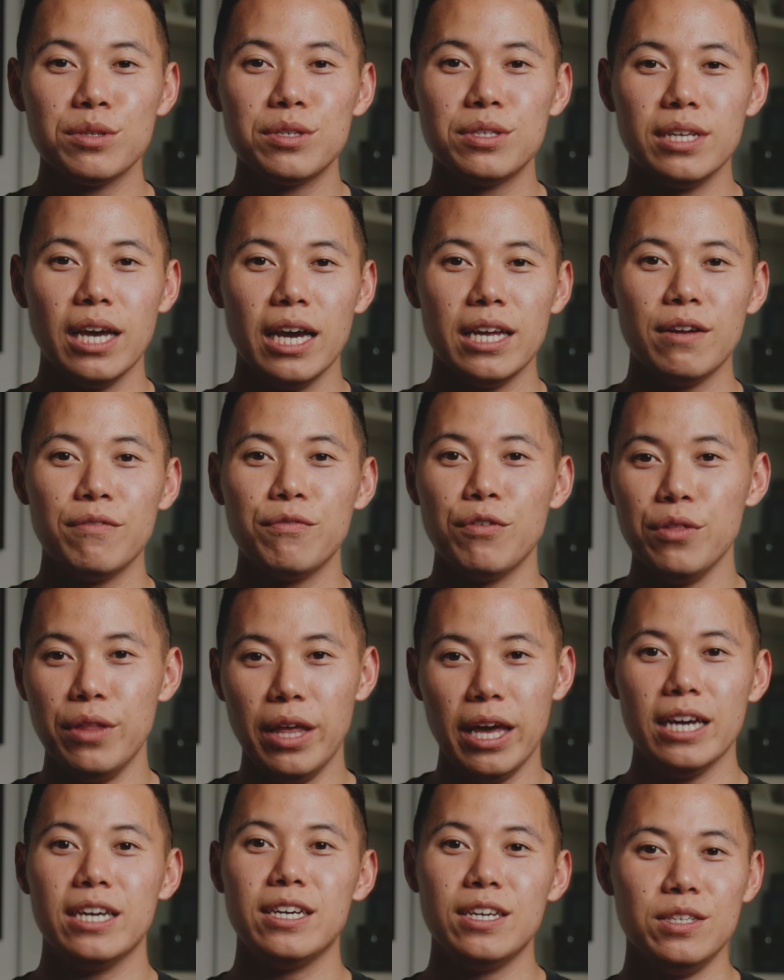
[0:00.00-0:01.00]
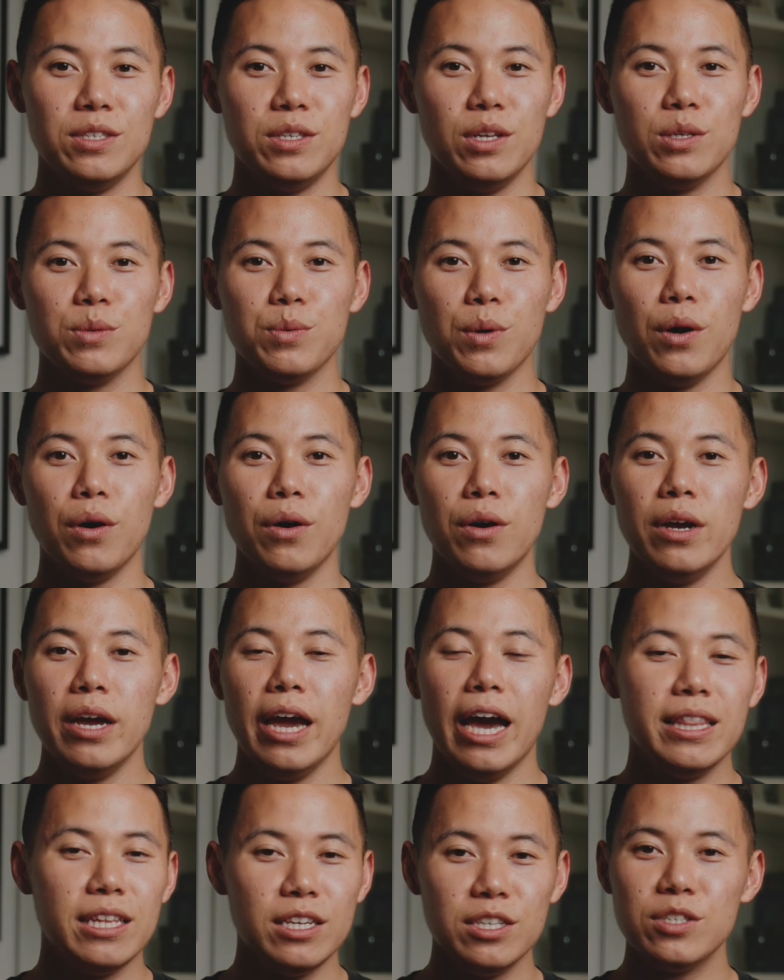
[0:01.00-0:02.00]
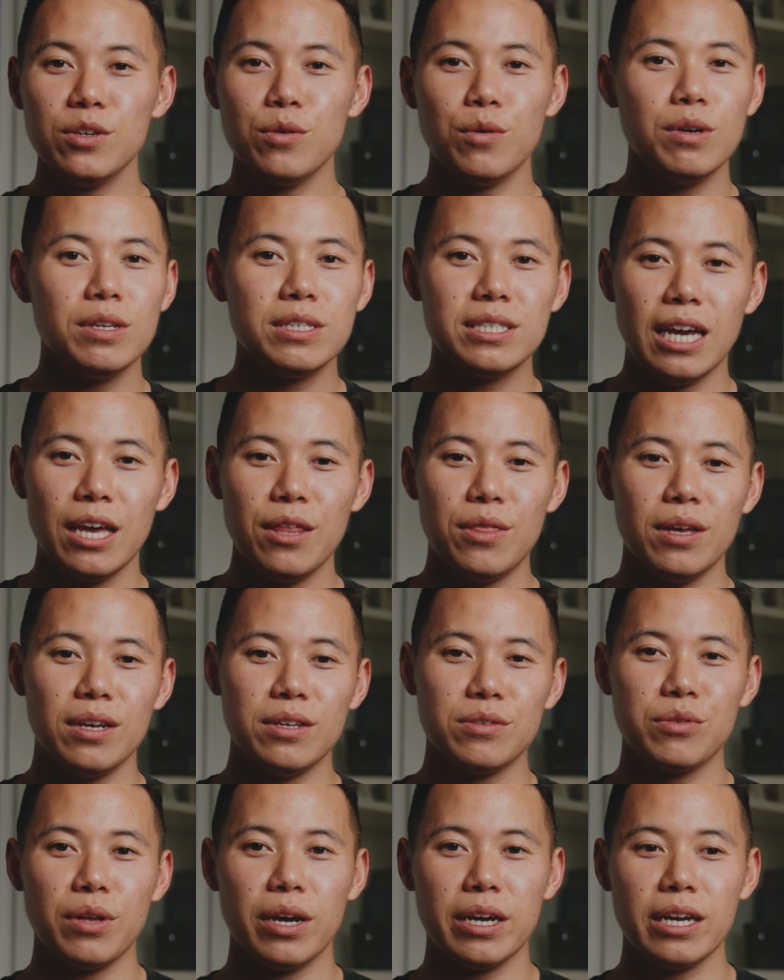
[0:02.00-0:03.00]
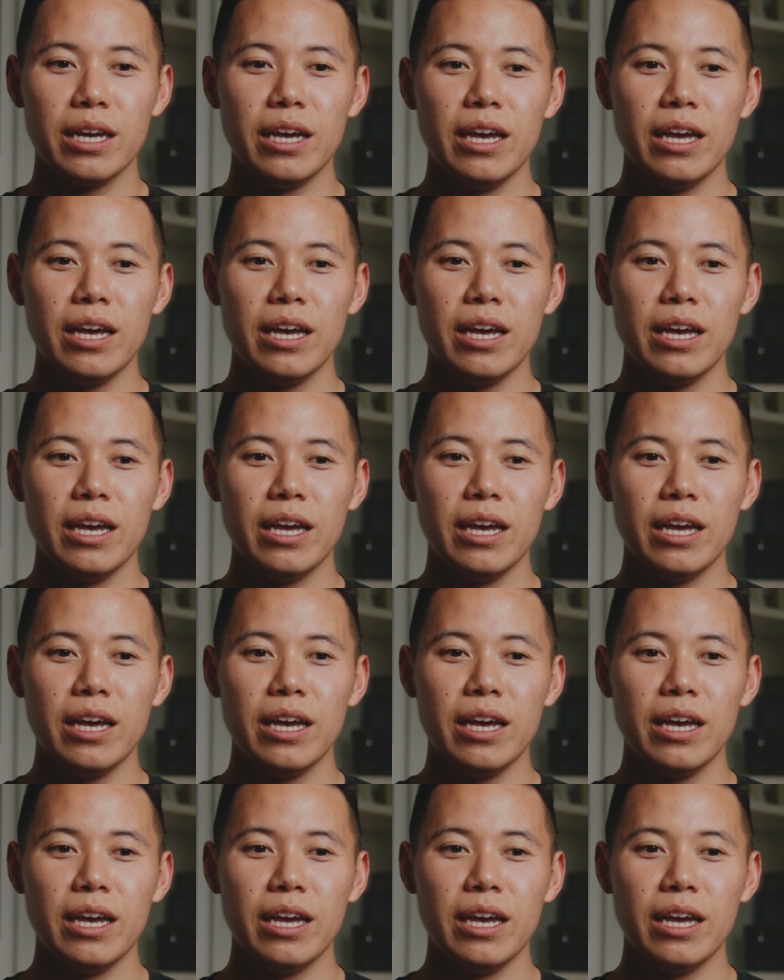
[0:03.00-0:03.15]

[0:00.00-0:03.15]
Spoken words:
standard for their kids as well. And they used to always say things like,